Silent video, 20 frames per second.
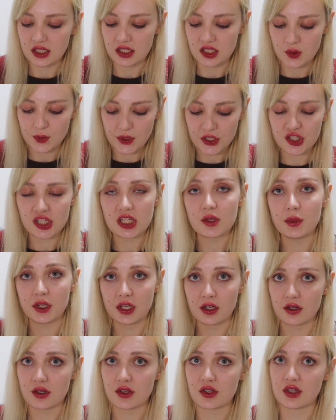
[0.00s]
especially
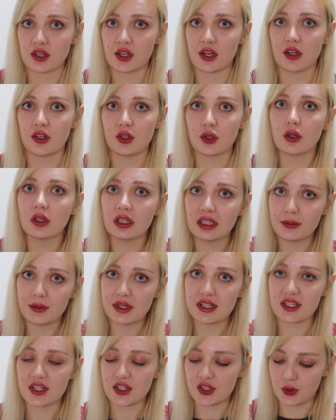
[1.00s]
because they are not
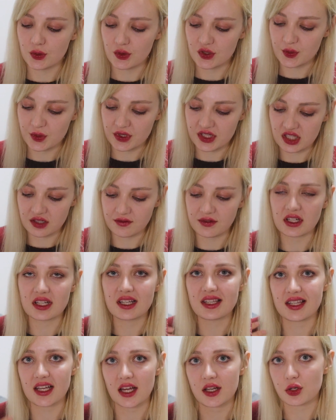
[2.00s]
limited to a specific
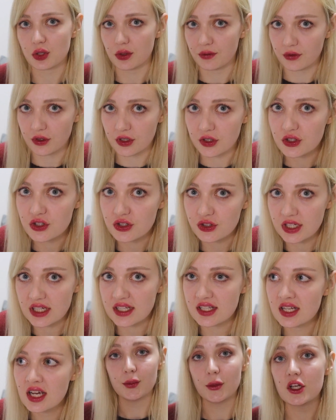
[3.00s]
set of countries.